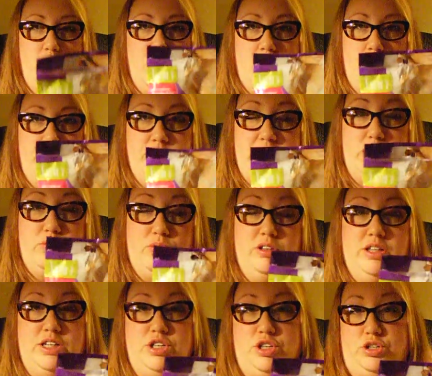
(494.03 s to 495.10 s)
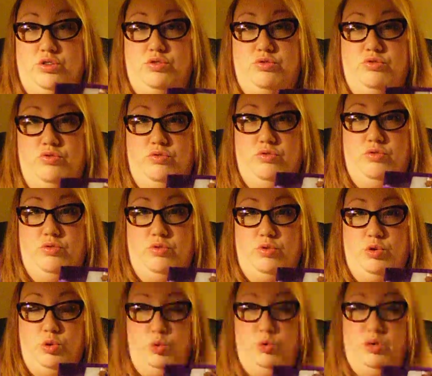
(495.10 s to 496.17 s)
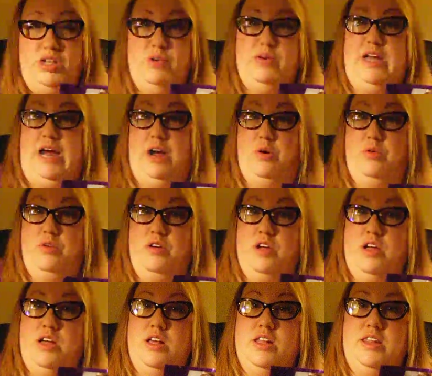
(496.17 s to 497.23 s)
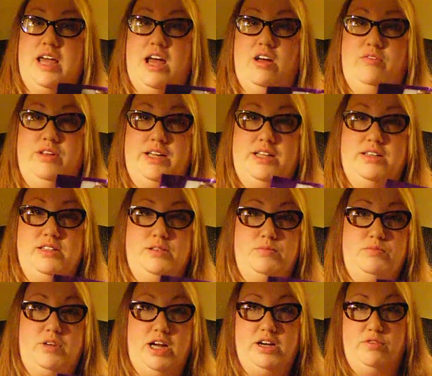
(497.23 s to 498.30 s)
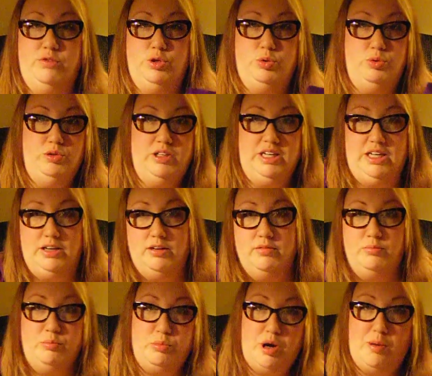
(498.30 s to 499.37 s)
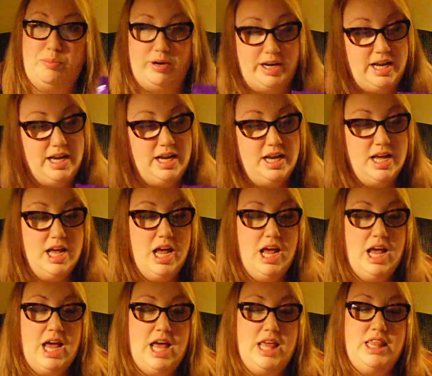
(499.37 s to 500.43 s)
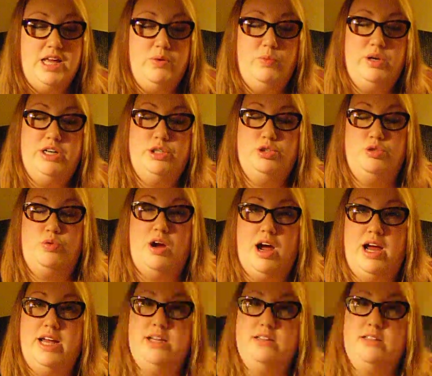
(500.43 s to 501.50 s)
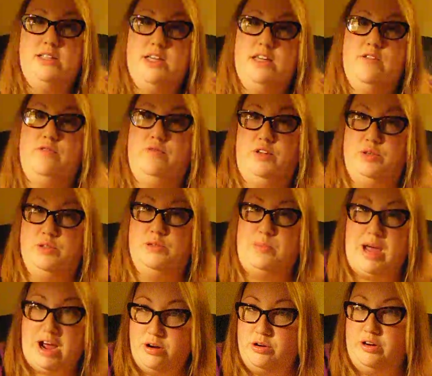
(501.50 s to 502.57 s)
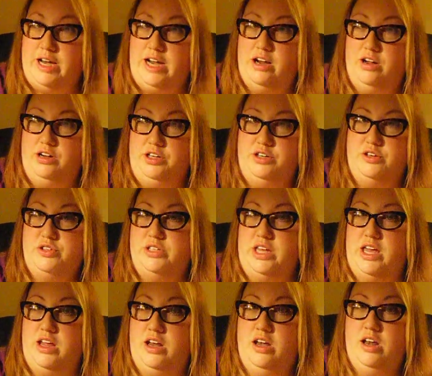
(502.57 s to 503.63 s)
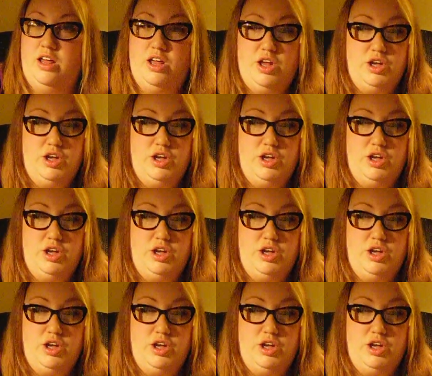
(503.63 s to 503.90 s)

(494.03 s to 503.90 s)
they really do cool you down. They have like some kind of cooling property, and then when it dries, it feels powdery on your skin.